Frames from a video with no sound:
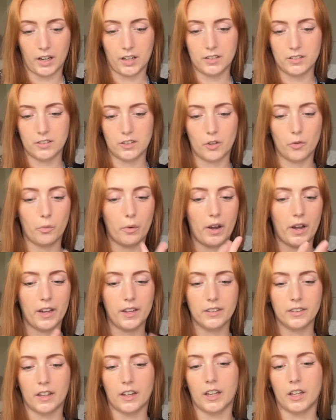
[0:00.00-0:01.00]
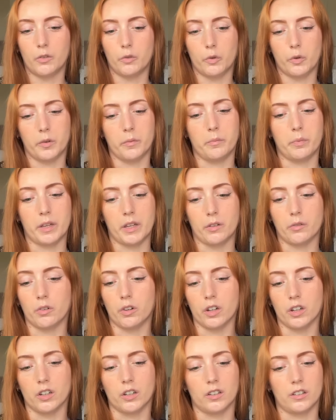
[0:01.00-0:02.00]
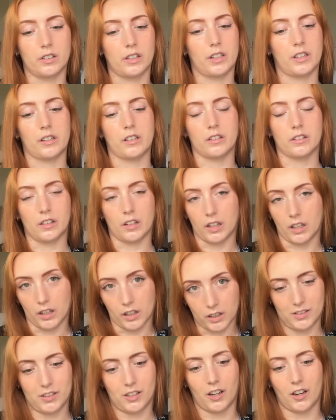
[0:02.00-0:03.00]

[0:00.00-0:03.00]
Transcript: It's the way that it would be real easy to